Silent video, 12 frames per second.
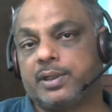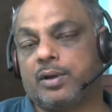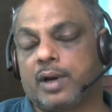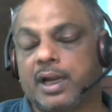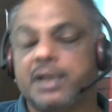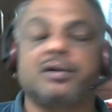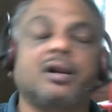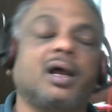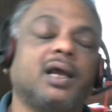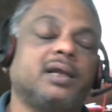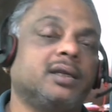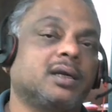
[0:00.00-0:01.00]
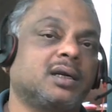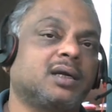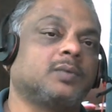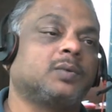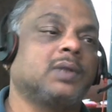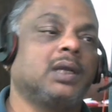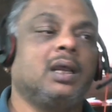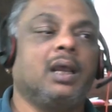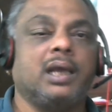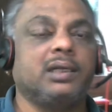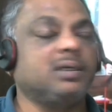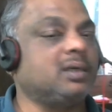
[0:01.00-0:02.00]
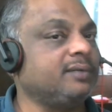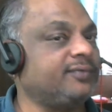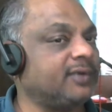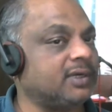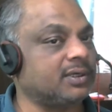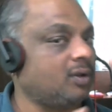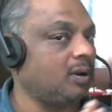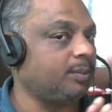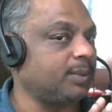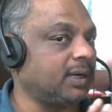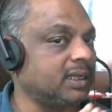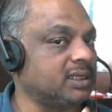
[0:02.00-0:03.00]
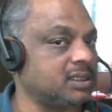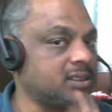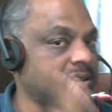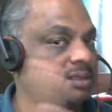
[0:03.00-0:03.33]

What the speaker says: Entra ID account, and you configure the operating system.